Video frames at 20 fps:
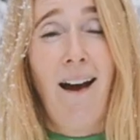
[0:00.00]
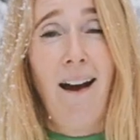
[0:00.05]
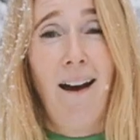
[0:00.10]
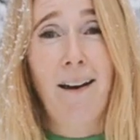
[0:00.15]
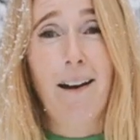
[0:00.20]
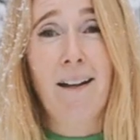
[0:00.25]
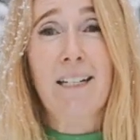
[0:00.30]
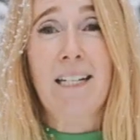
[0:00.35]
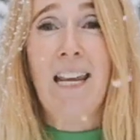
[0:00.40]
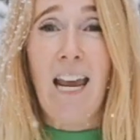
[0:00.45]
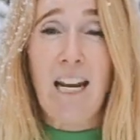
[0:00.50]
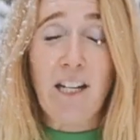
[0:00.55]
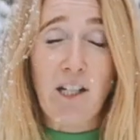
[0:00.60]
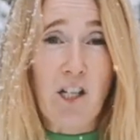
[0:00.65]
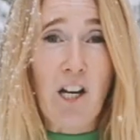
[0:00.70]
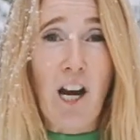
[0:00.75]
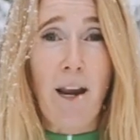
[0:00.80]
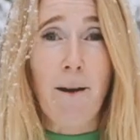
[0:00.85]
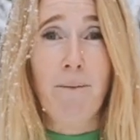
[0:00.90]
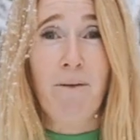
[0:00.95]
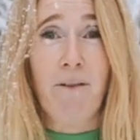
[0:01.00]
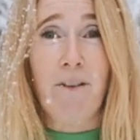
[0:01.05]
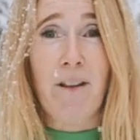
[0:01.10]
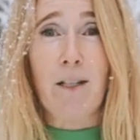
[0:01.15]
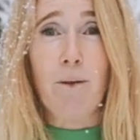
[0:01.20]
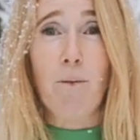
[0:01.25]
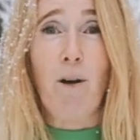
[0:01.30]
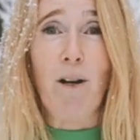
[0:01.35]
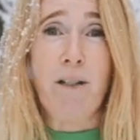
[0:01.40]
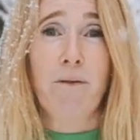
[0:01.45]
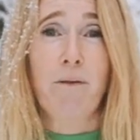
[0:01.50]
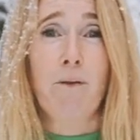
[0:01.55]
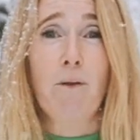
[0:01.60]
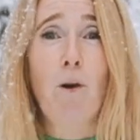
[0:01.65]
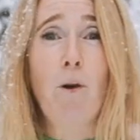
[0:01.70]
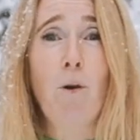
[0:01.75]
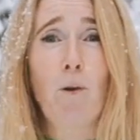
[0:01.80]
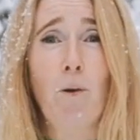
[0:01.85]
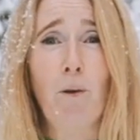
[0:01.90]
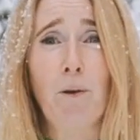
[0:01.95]
uh, to get in shape for this wonderful
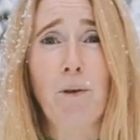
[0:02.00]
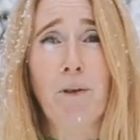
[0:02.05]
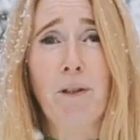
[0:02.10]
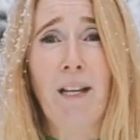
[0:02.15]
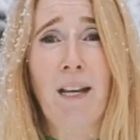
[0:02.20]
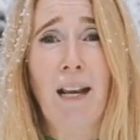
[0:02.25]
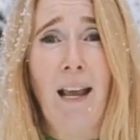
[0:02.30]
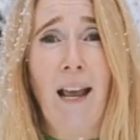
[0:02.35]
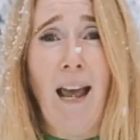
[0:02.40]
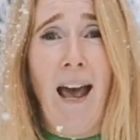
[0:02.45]
cause.